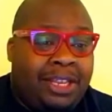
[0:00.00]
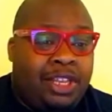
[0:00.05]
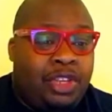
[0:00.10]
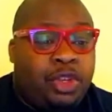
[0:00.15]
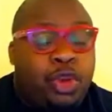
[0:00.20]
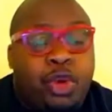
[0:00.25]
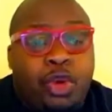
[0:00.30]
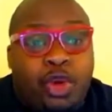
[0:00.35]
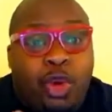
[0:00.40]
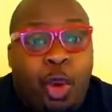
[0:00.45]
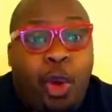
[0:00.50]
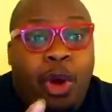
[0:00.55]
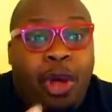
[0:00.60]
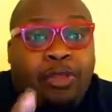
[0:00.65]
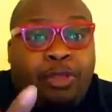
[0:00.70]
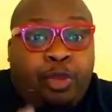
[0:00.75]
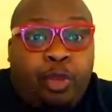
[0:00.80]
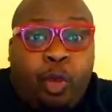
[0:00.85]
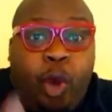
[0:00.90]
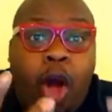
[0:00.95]
You're
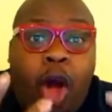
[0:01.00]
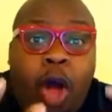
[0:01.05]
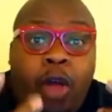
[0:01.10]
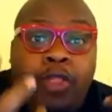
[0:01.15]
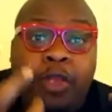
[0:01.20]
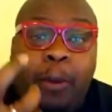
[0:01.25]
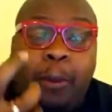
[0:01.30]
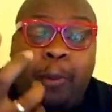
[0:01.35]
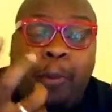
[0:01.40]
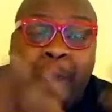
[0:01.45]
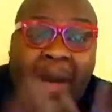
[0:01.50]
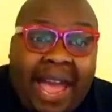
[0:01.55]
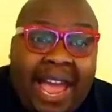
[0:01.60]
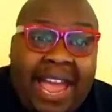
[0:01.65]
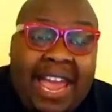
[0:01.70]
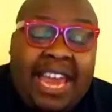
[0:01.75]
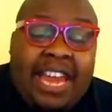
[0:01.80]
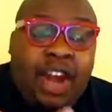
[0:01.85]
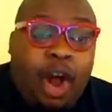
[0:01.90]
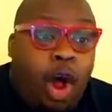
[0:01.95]
going through all the
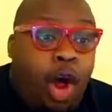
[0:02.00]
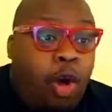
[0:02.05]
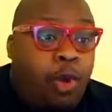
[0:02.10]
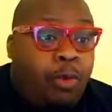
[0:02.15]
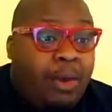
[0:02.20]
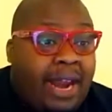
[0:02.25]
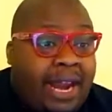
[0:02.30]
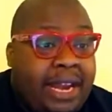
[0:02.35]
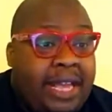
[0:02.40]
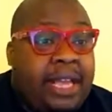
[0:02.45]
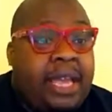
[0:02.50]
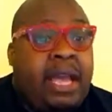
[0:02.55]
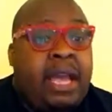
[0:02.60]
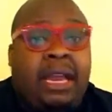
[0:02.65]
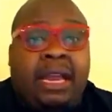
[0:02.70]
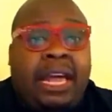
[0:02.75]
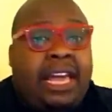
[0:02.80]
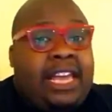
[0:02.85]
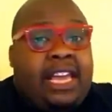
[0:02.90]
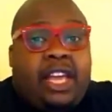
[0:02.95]
pain already.
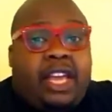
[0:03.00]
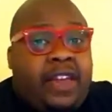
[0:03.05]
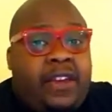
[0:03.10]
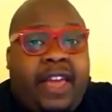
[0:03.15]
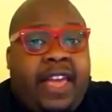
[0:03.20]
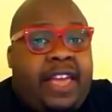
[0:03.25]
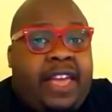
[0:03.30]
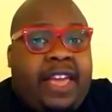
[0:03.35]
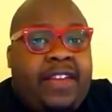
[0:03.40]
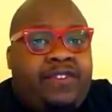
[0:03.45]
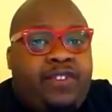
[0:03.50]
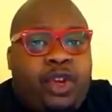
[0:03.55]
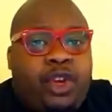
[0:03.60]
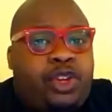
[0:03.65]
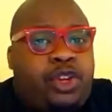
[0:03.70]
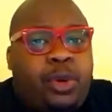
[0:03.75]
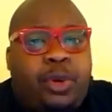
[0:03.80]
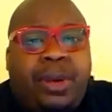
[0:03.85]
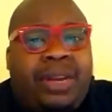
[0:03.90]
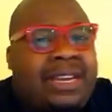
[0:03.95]
Like, if you're
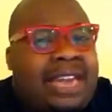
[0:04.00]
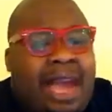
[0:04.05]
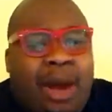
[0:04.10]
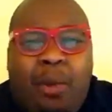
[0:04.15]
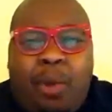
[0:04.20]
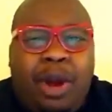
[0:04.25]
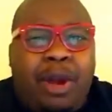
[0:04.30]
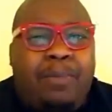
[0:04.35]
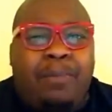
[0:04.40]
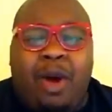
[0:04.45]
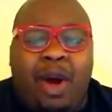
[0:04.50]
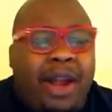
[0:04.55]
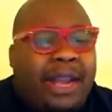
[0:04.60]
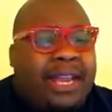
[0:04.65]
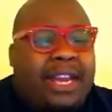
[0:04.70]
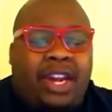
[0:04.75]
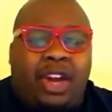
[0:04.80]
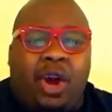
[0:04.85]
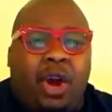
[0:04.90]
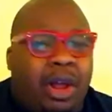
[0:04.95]
doing network
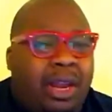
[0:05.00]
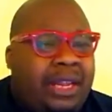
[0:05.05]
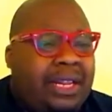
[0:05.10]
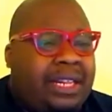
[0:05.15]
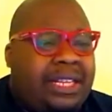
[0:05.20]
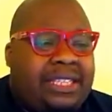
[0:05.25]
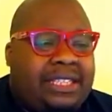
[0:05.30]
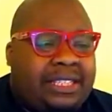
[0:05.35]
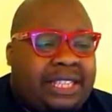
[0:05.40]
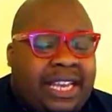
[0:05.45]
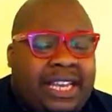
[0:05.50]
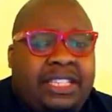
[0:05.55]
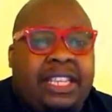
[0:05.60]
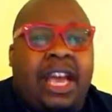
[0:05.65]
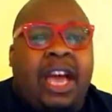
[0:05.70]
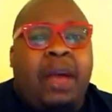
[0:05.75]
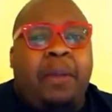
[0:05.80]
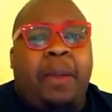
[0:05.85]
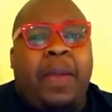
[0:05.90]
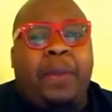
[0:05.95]
marketing, all of these things,
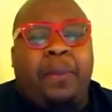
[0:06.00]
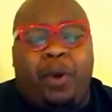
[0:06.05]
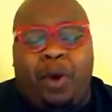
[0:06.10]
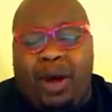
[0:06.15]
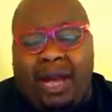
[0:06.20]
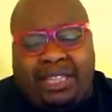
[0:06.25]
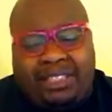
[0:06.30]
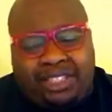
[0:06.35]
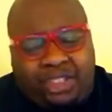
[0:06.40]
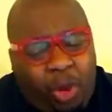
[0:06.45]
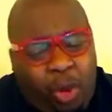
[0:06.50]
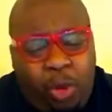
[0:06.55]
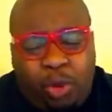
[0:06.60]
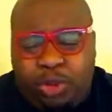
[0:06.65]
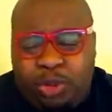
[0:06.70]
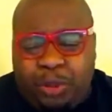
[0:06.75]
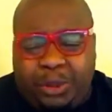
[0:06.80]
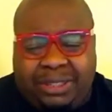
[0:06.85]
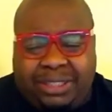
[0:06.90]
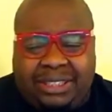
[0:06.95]
people have
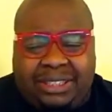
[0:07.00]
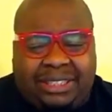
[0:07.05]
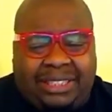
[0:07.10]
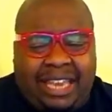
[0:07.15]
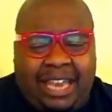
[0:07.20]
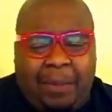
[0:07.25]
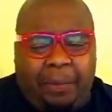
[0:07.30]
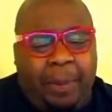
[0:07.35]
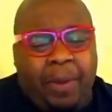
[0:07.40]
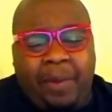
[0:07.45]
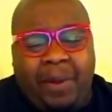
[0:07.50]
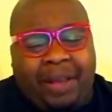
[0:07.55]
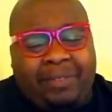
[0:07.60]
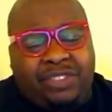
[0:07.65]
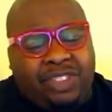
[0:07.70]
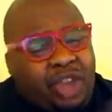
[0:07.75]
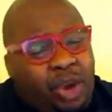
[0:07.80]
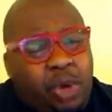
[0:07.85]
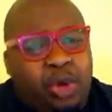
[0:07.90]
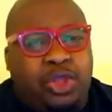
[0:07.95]
told you it's a scam. People
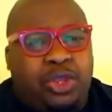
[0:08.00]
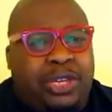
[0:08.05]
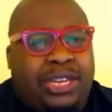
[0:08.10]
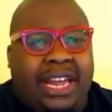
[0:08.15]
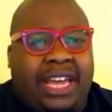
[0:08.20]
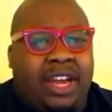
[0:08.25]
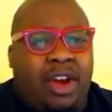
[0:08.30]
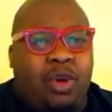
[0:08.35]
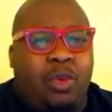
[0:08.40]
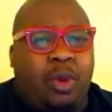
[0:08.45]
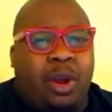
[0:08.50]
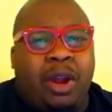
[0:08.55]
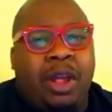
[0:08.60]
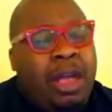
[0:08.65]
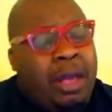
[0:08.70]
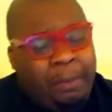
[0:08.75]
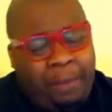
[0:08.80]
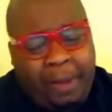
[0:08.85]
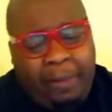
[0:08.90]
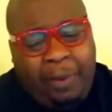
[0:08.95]
have told you it ain't going to
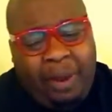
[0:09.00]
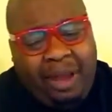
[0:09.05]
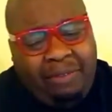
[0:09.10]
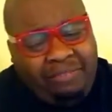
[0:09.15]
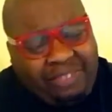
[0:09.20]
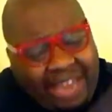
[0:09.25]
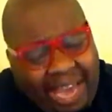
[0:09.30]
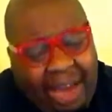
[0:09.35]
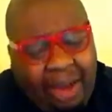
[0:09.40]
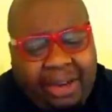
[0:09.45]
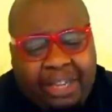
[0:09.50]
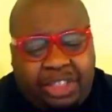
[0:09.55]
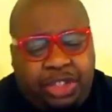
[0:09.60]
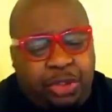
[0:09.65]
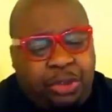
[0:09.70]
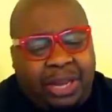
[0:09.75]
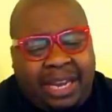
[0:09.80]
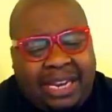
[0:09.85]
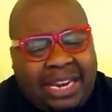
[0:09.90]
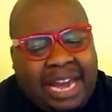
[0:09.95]
work. People have doubted
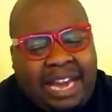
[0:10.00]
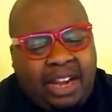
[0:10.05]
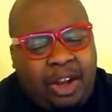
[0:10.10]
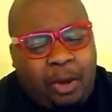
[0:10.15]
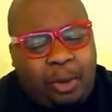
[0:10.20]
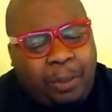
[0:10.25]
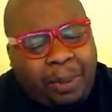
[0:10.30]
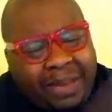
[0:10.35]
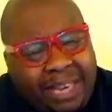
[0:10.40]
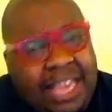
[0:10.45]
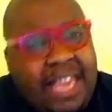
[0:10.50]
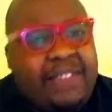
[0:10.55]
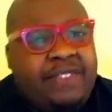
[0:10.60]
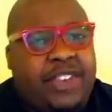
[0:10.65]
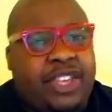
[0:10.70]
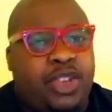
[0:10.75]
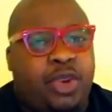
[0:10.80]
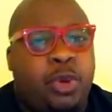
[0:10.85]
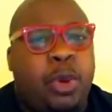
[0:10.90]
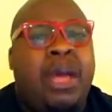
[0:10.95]
you. They're not going to believe
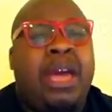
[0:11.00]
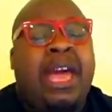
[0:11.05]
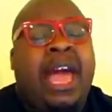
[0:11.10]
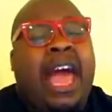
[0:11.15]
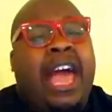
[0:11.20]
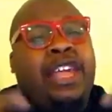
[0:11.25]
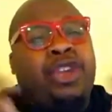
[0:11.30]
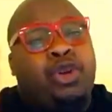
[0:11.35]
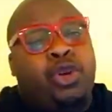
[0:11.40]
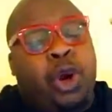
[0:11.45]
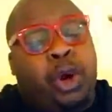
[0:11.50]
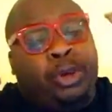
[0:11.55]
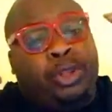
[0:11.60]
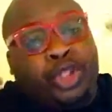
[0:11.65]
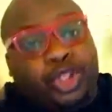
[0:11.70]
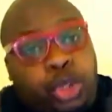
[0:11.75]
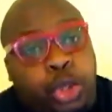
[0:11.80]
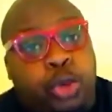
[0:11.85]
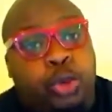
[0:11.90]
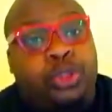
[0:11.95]
in you. And you're going
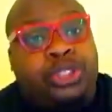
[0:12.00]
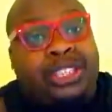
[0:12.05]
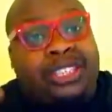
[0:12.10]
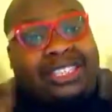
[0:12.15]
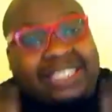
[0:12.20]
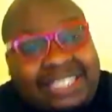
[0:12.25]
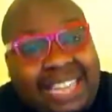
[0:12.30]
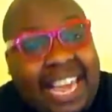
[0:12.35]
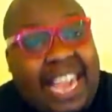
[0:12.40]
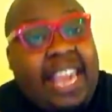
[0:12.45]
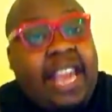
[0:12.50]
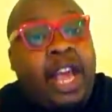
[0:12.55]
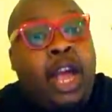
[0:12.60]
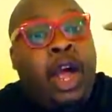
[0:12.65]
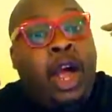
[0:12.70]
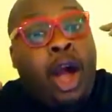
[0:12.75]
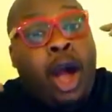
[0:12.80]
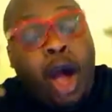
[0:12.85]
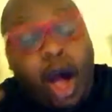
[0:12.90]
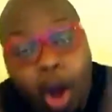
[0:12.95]
to choose to stay
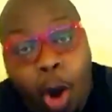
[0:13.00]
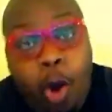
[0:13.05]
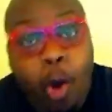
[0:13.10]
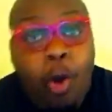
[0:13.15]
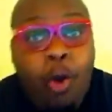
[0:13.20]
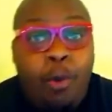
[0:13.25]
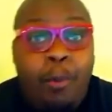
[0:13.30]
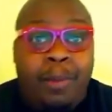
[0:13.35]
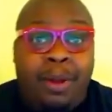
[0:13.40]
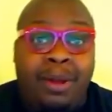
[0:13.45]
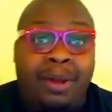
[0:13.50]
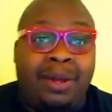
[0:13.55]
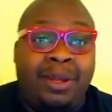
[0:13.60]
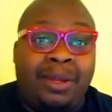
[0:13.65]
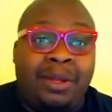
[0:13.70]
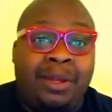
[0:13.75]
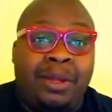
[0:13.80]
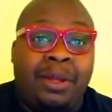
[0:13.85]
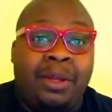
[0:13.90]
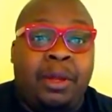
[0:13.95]
home?
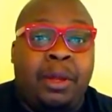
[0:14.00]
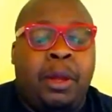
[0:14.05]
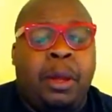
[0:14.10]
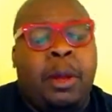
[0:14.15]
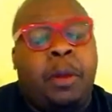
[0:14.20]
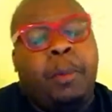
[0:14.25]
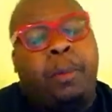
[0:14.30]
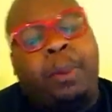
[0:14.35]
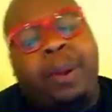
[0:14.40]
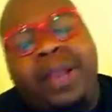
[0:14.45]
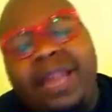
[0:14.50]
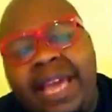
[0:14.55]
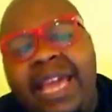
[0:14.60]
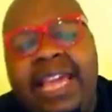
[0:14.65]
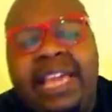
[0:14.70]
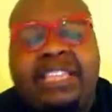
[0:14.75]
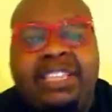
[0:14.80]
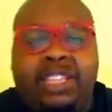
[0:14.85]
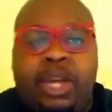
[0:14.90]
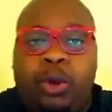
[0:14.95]

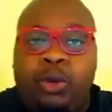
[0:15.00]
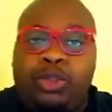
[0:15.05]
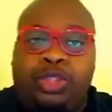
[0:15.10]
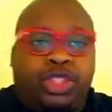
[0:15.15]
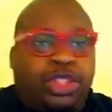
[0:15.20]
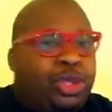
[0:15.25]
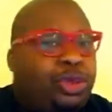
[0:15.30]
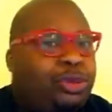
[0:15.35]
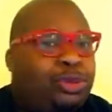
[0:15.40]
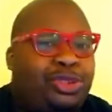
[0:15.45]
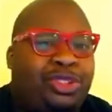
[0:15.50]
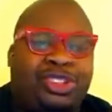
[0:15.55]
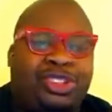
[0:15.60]
Please don't choose